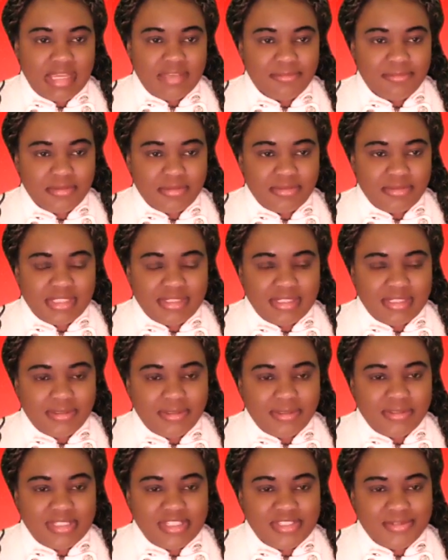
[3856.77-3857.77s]
feel that the
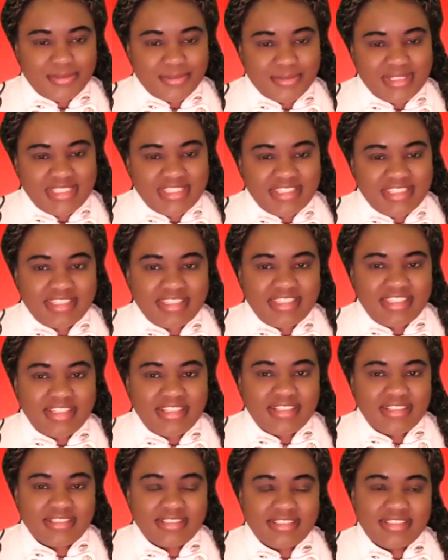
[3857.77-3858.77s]
Lord is already
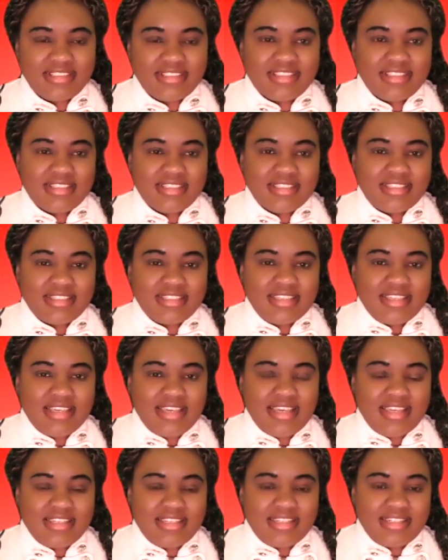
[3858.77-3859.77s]
here.
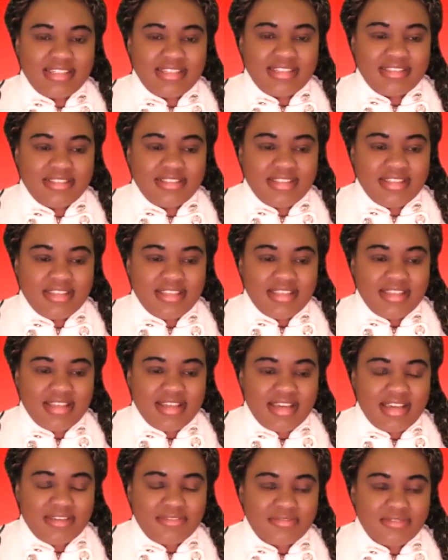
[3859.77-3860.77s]
And
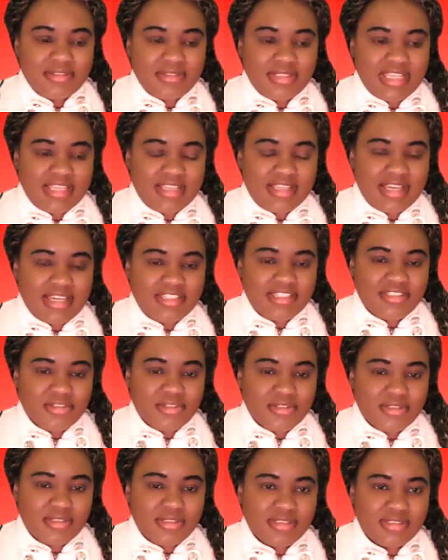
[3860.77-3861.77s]
I feel like I
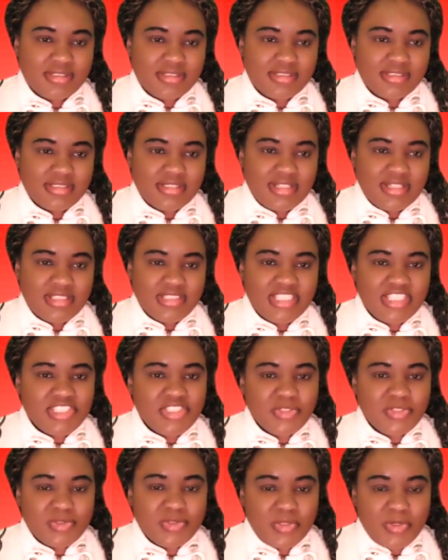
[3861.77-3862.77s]
don't
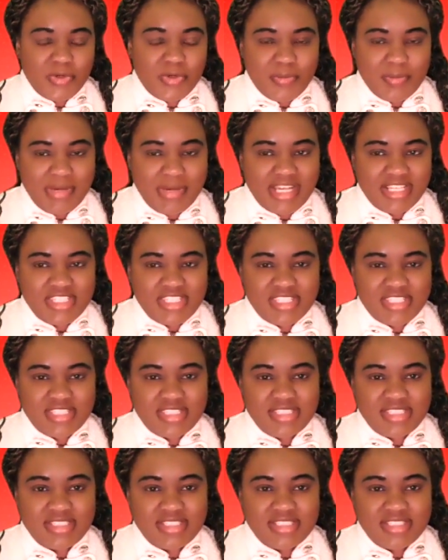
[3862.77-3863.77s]
need to talk
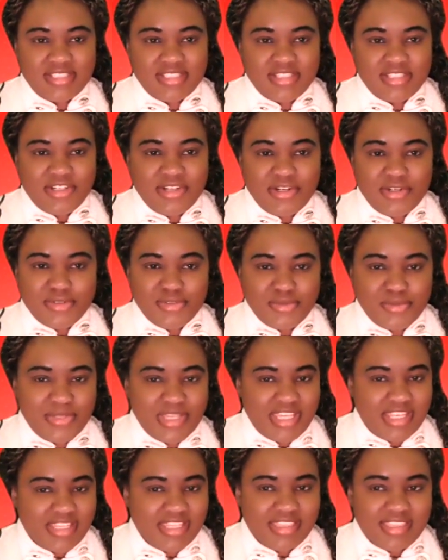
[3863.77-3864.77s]
much or do
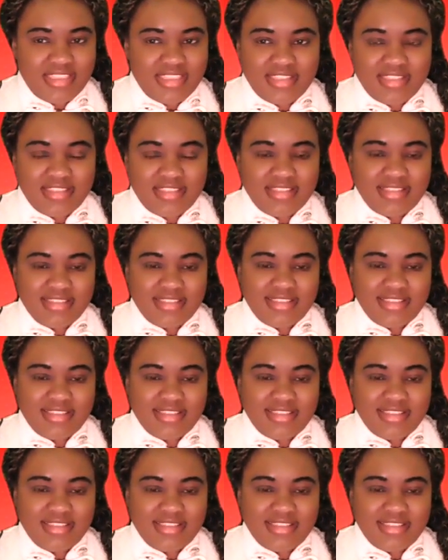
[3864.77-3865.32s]
anything.